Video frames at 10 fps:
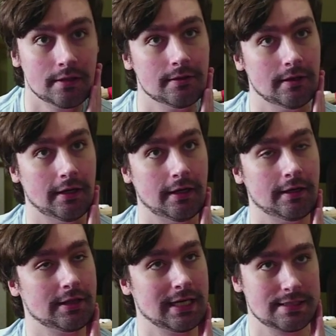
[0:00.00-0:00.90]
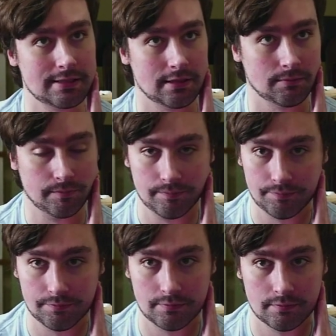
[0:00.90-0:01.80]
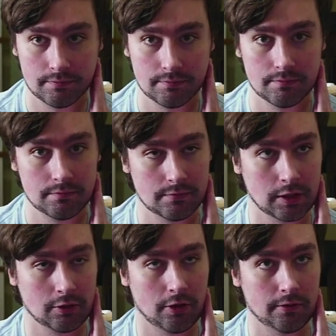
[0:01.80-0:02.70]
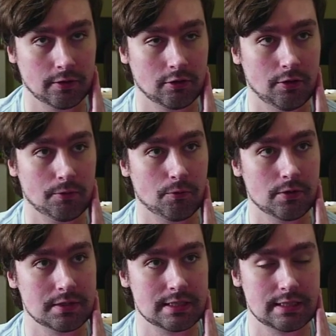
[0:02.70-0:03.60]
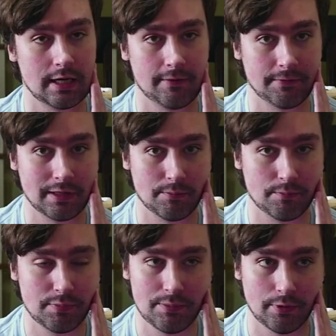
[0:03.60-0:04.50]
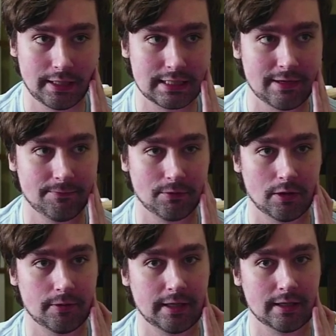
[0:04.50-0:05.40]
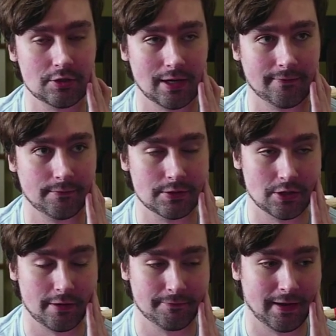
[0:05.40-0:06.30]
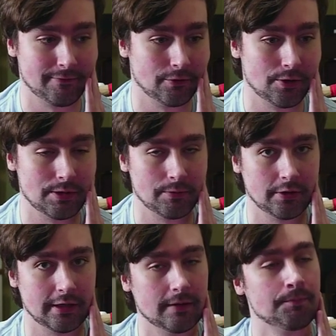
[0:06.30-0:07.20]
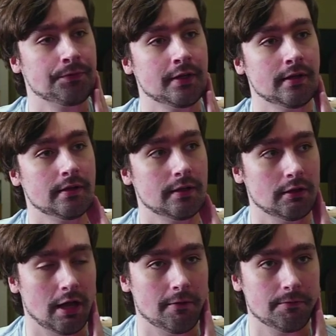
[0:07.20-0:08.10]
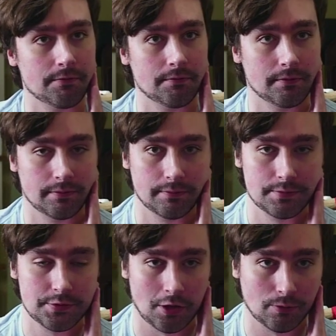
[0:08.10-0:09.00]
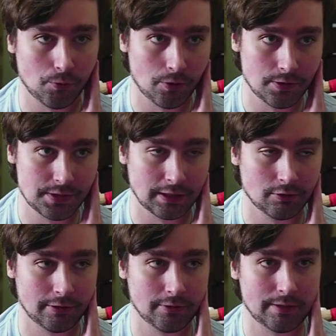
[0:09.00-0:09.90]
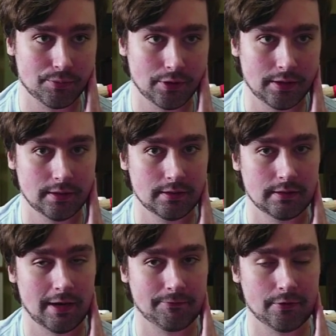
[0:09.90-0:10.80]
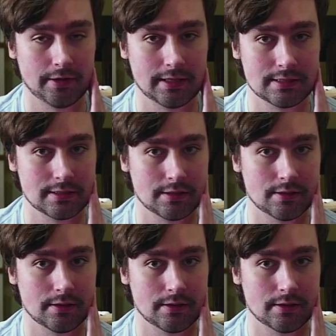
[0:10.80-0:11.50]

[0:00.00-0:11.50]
uh, thanks to the cl- the Clone Wars and stuff, and then people like Dave Filoni and jo- Jon Favreau that really love Star Wars and clearly put effort into